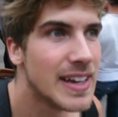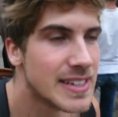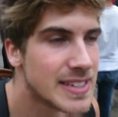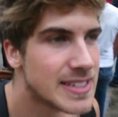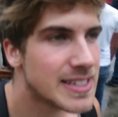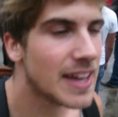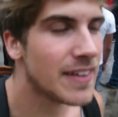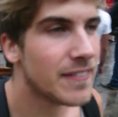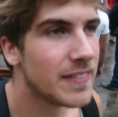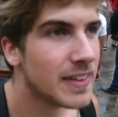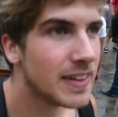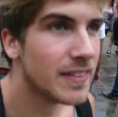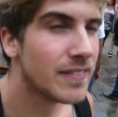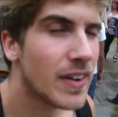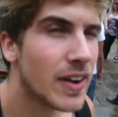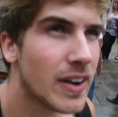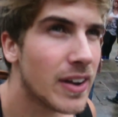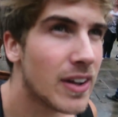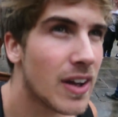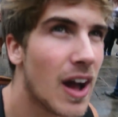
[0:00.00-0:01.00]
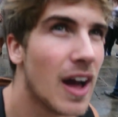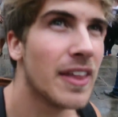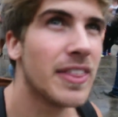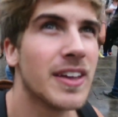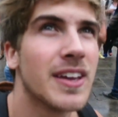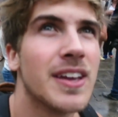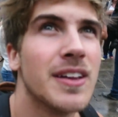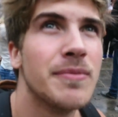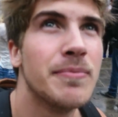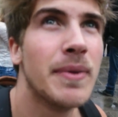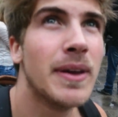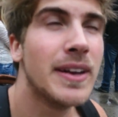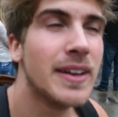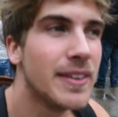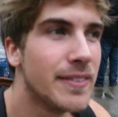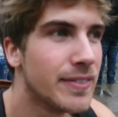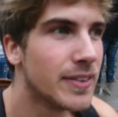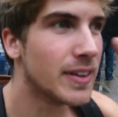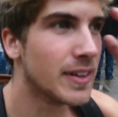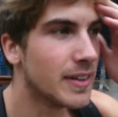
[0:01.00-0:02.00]
it's definitely very Gothic and
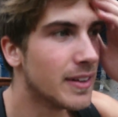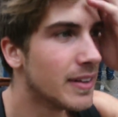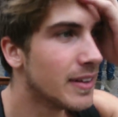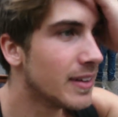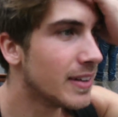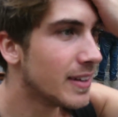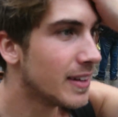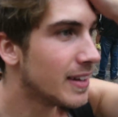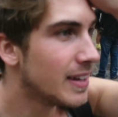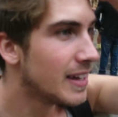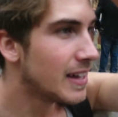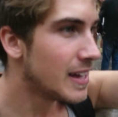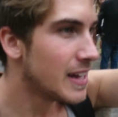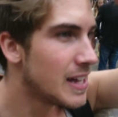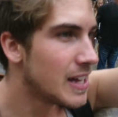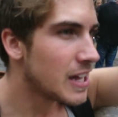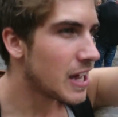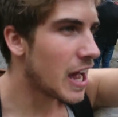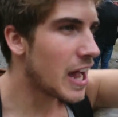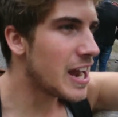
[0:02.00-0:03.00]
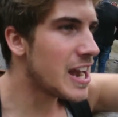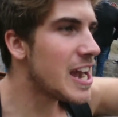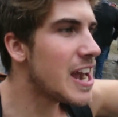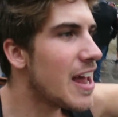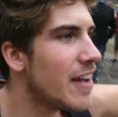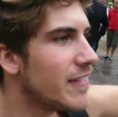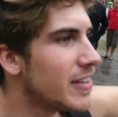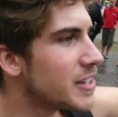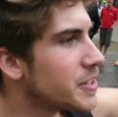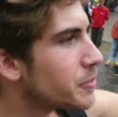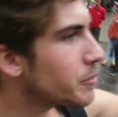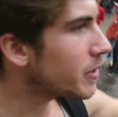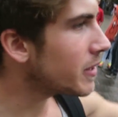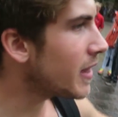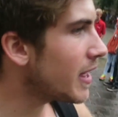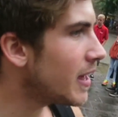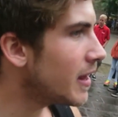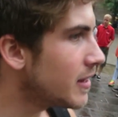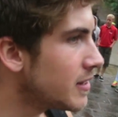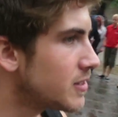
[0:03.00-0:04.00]
medieval. I love it. Where
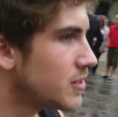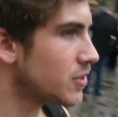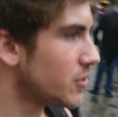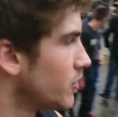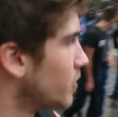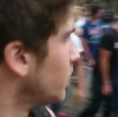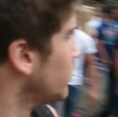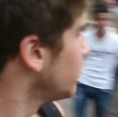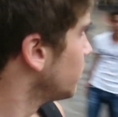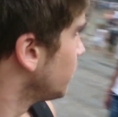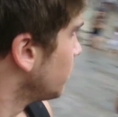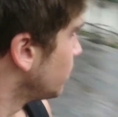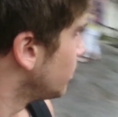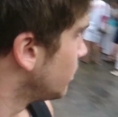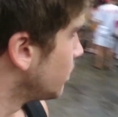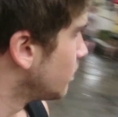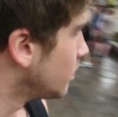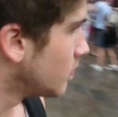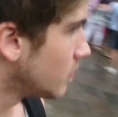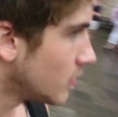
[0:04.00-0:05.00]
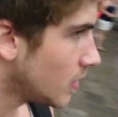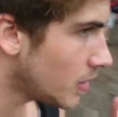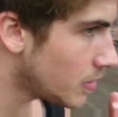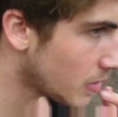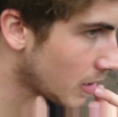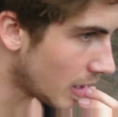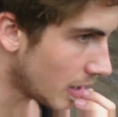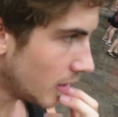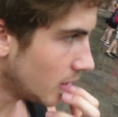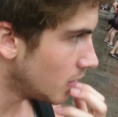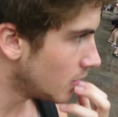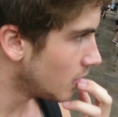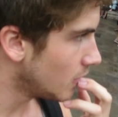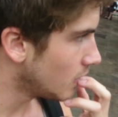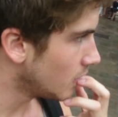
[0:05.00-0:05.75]
the hell is the group? Oh my god.